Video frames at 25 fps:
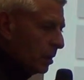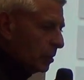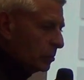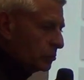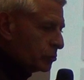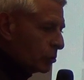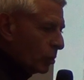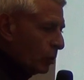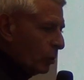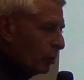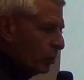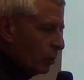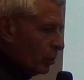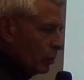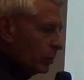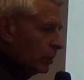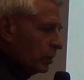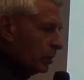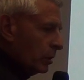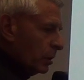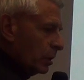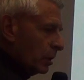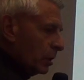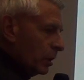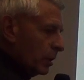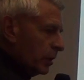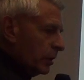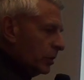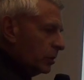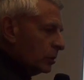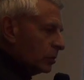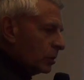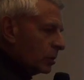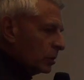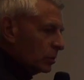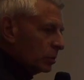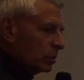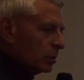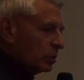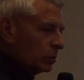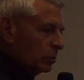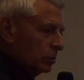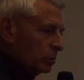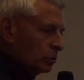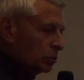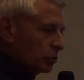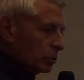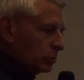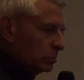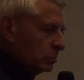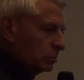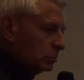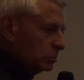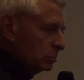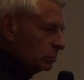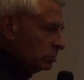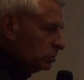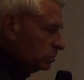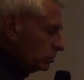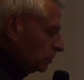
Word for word: So, uh, in conclusion,